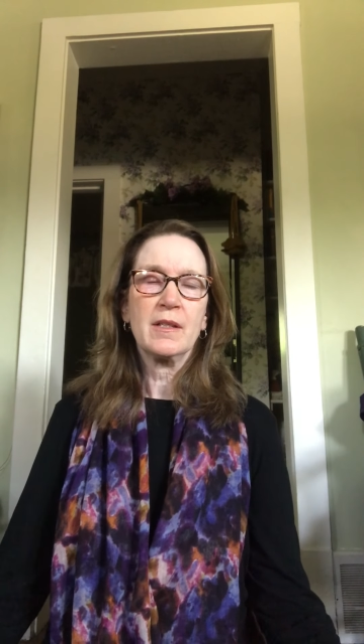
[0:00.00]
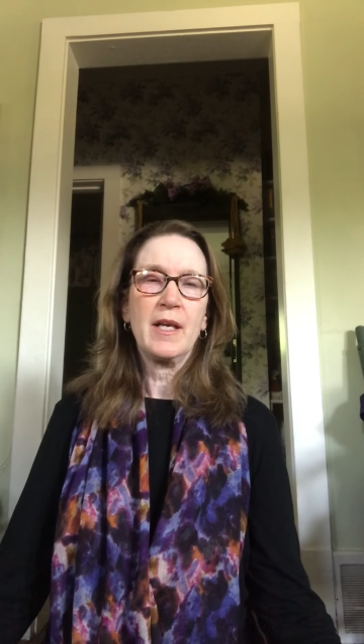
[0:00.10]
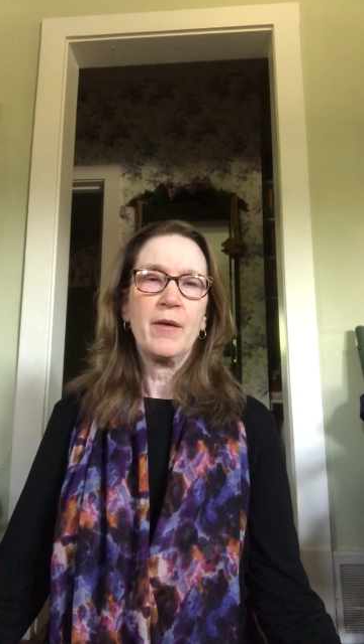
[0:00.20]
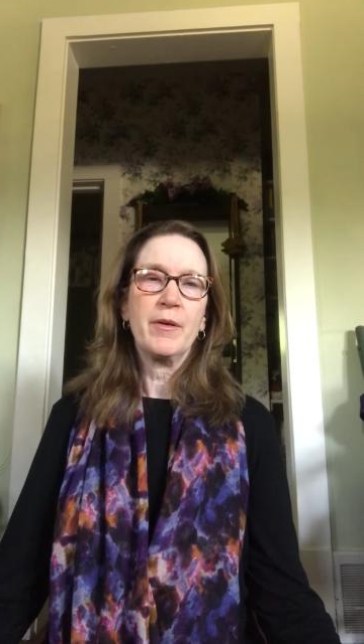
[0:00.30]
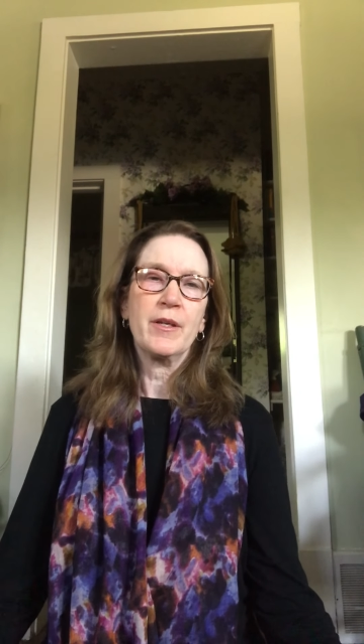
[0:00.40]

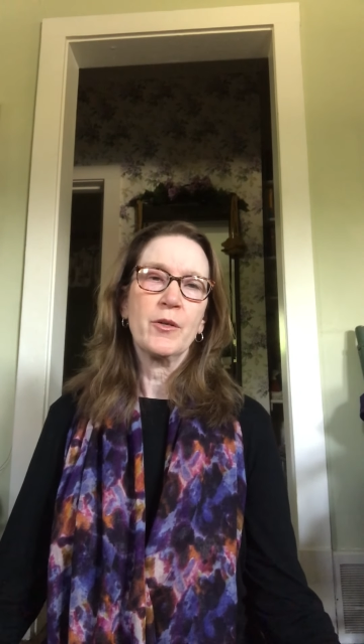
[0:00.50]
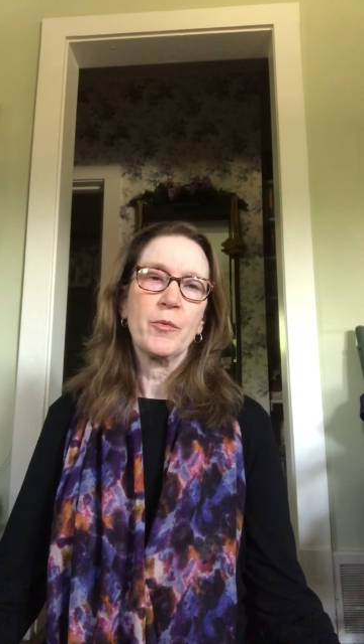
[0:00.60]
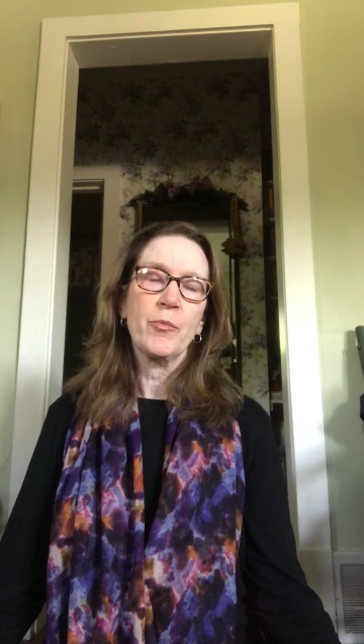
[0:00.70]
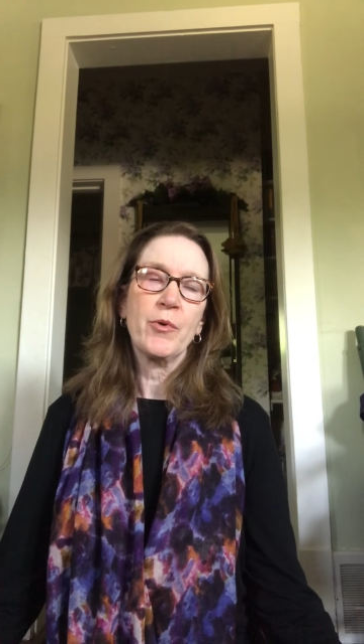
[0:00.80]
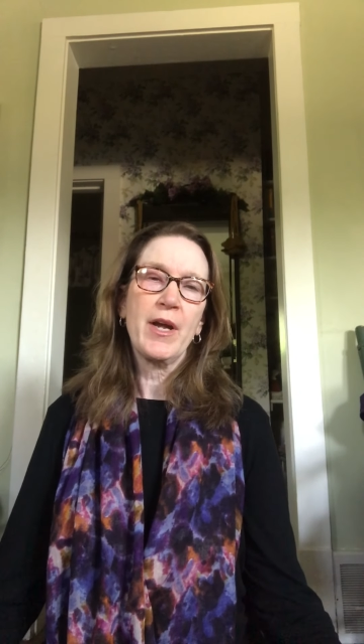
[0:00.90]
allowing your
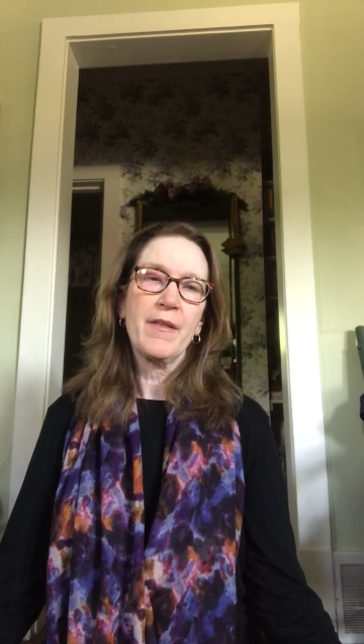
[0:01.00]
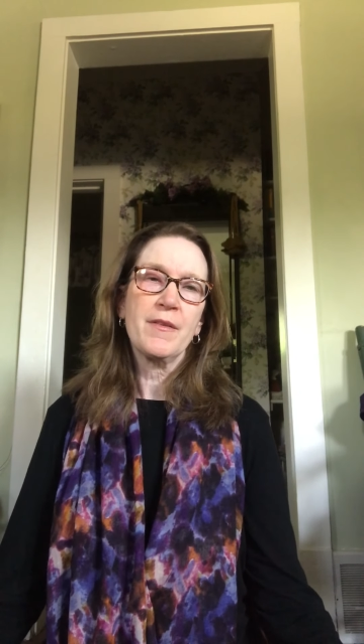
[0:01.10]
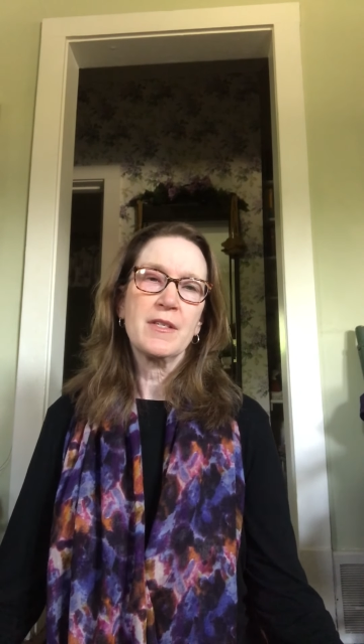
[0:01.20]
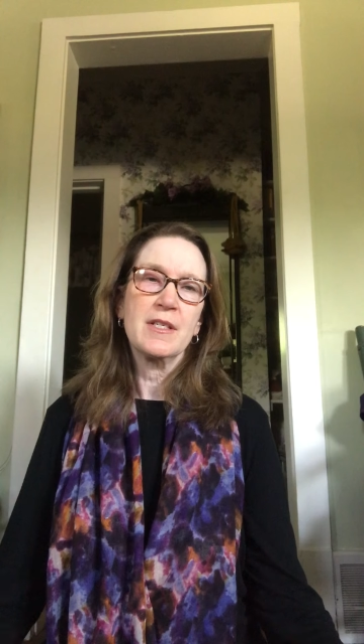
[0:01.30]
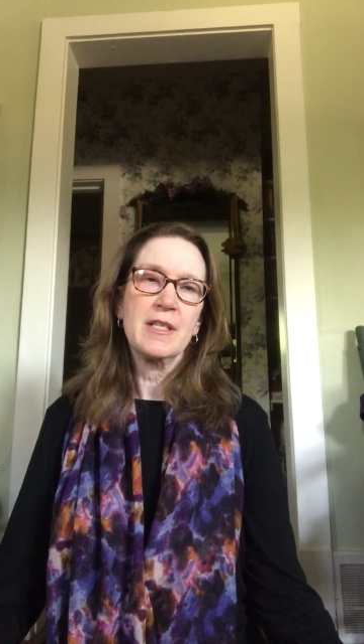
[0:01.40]

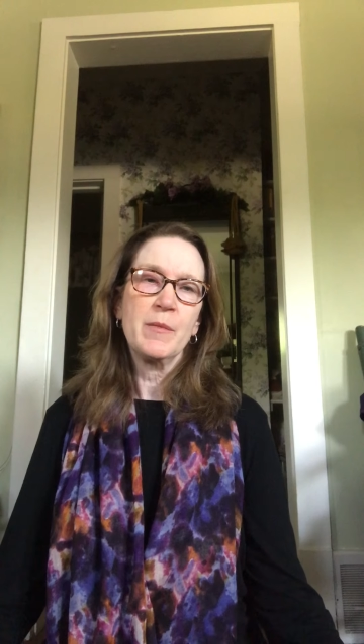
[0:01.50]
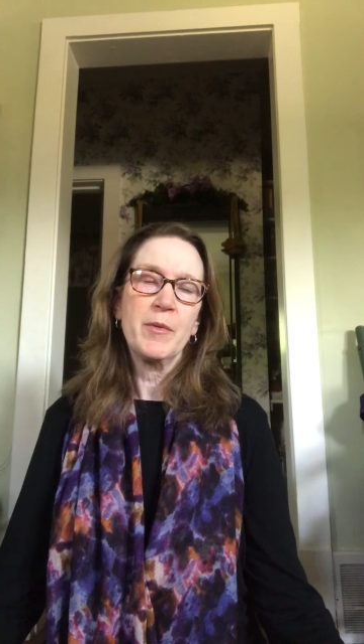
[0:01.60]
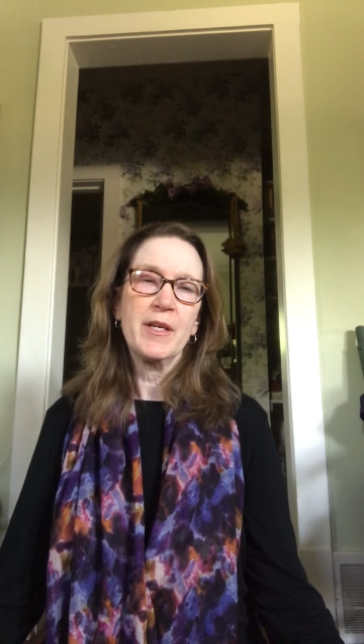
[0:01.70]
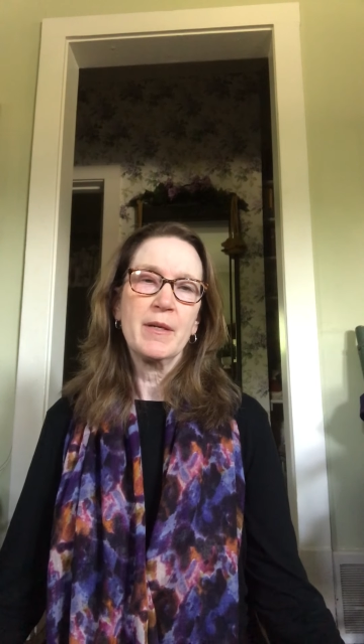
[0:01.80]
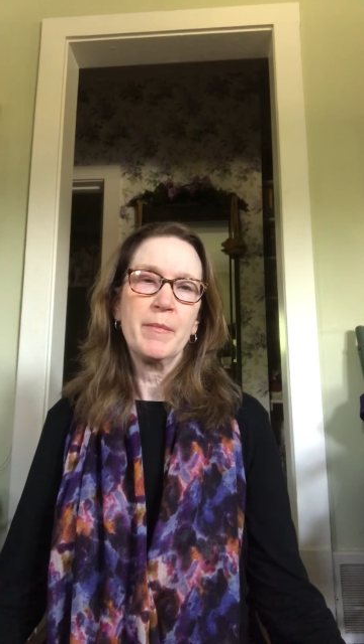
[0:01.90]
breath to
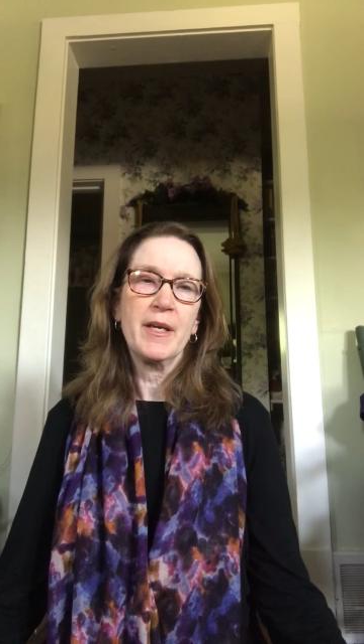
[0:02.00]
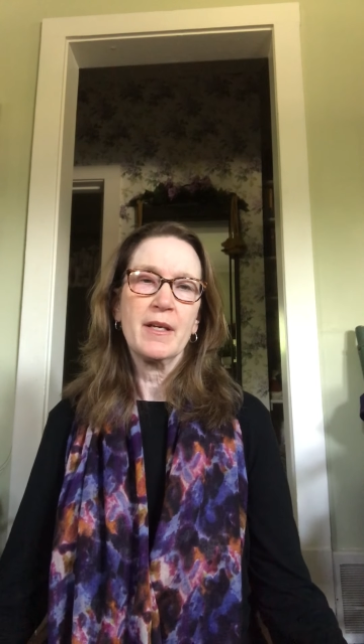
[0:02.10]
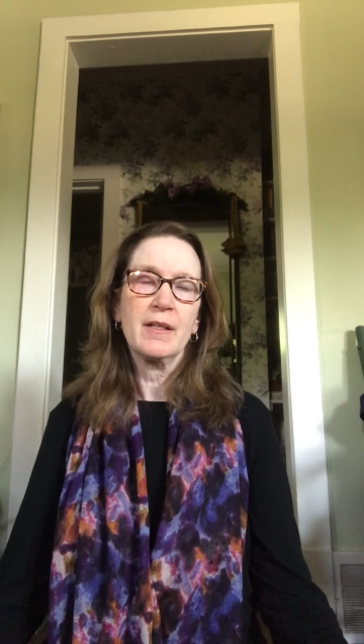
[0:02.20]
deepen a bit,